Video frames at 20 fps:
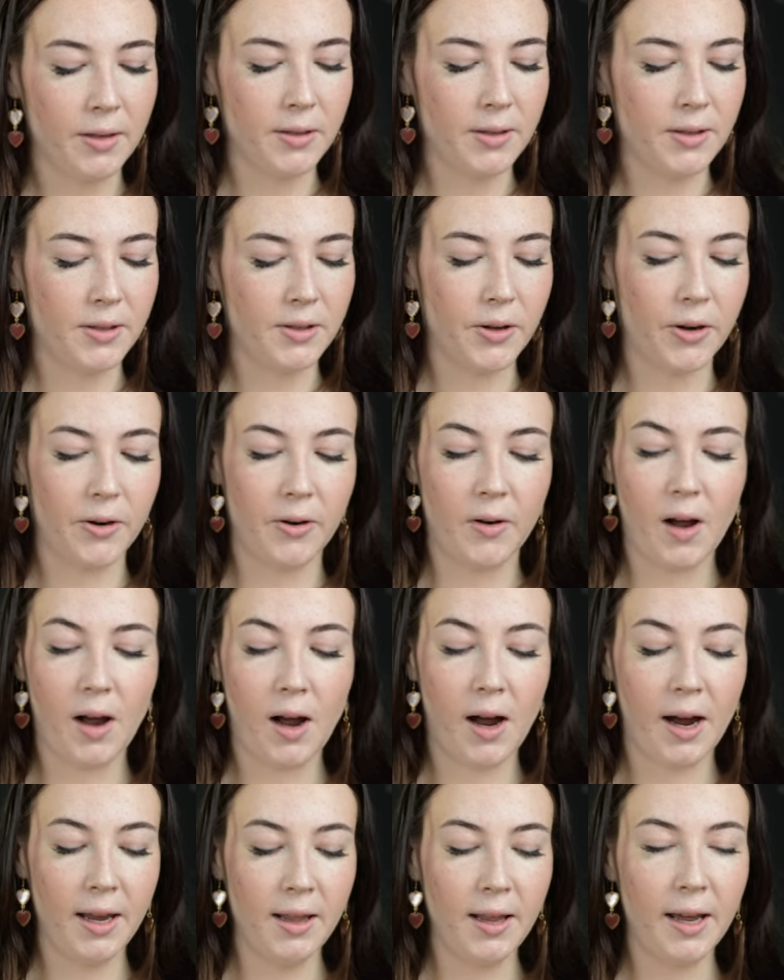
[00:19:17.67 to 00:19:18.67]
So
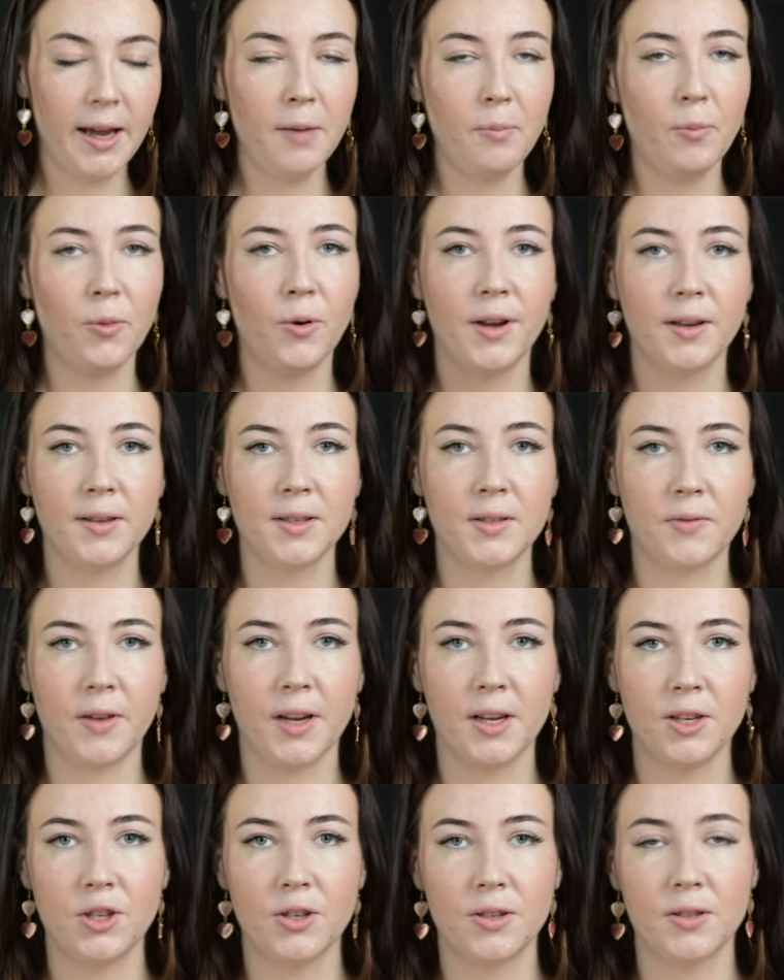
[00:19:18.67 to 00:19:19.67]
highlight brings
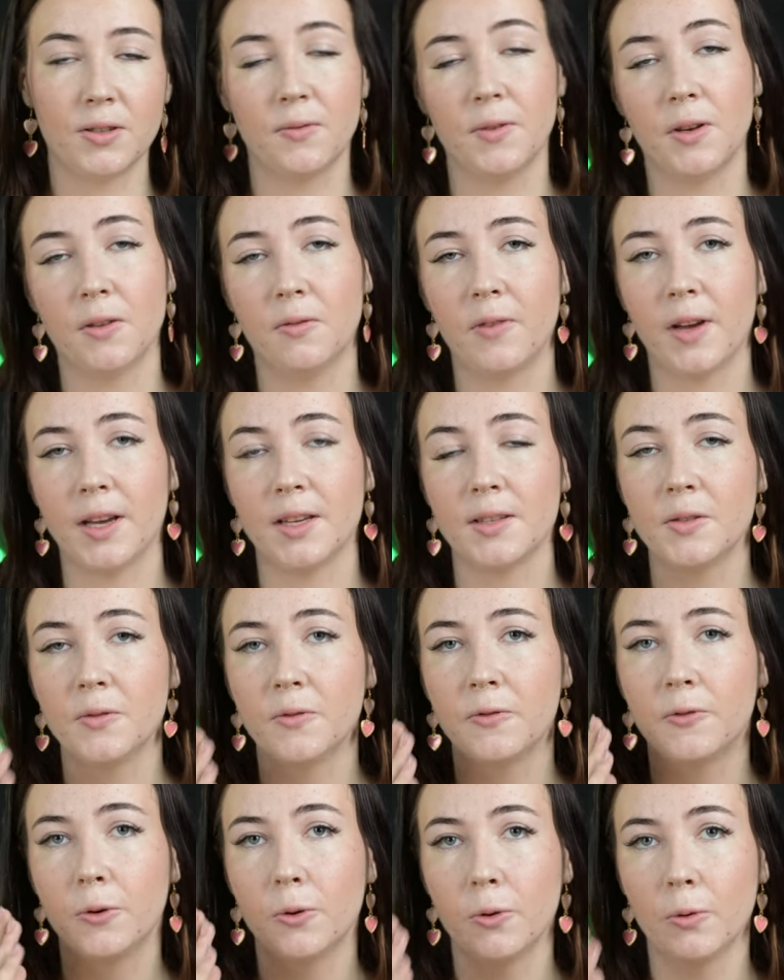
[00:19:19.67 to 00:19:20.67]
features of your face
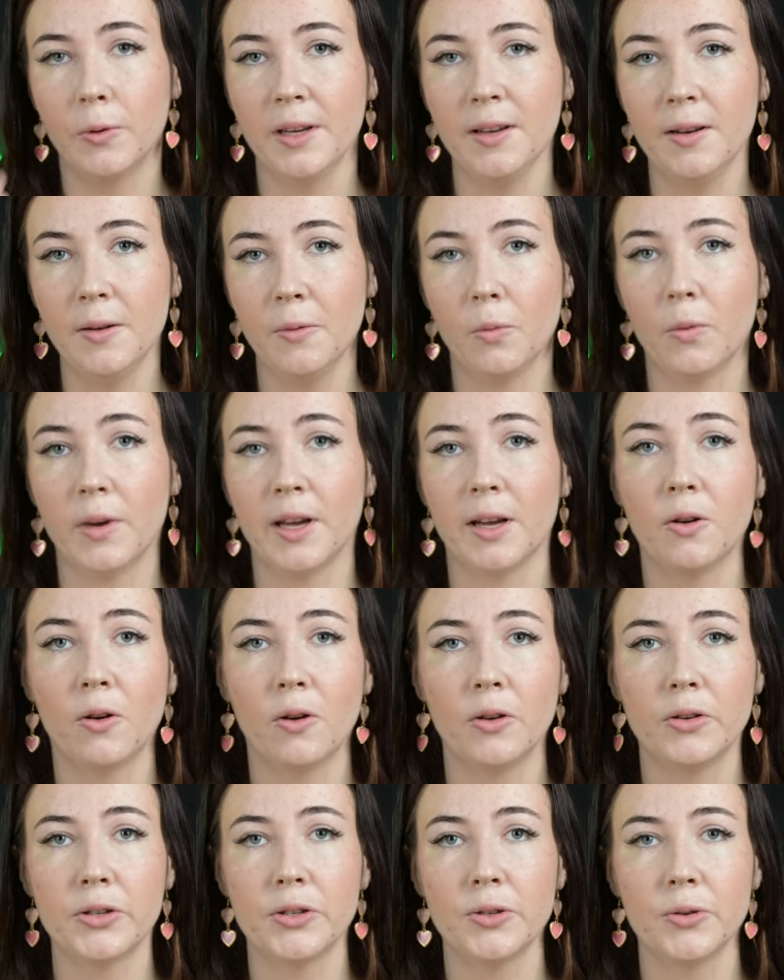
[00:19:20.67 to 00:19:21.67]
forward, where
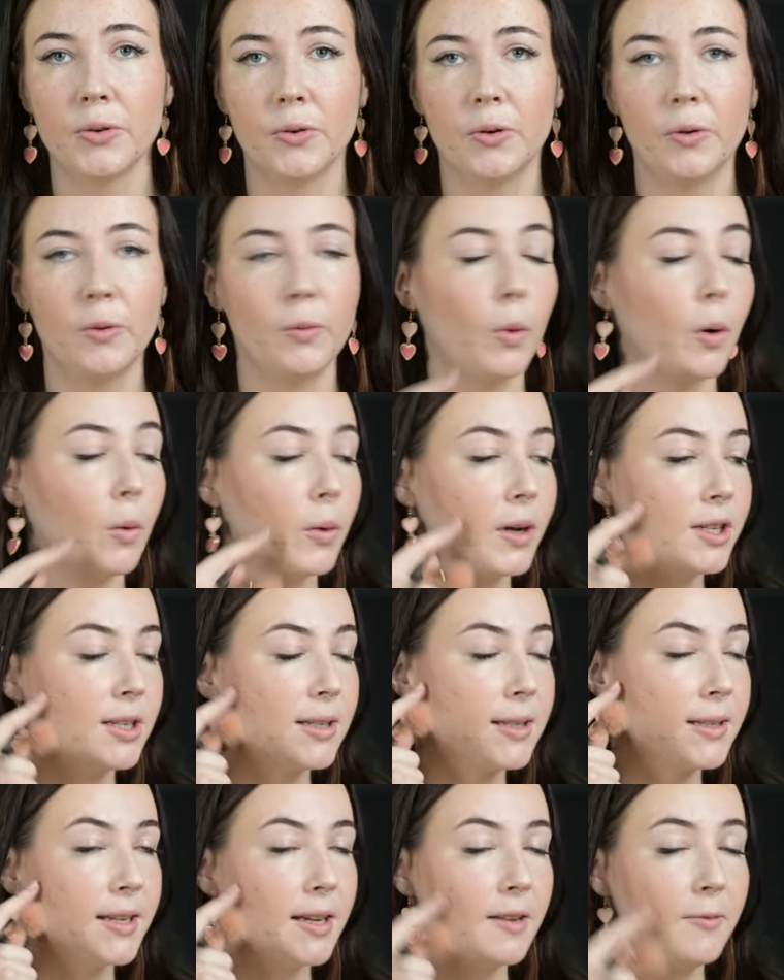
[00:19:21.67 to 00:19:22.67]
contour, what we
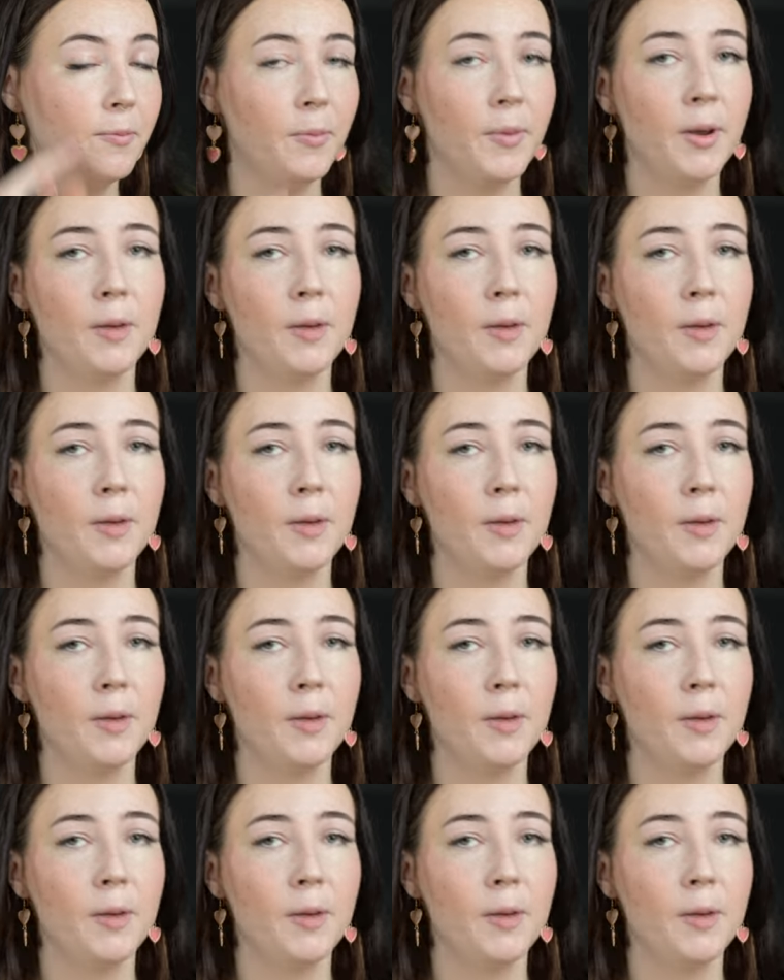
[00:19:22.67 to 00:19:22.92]
just did,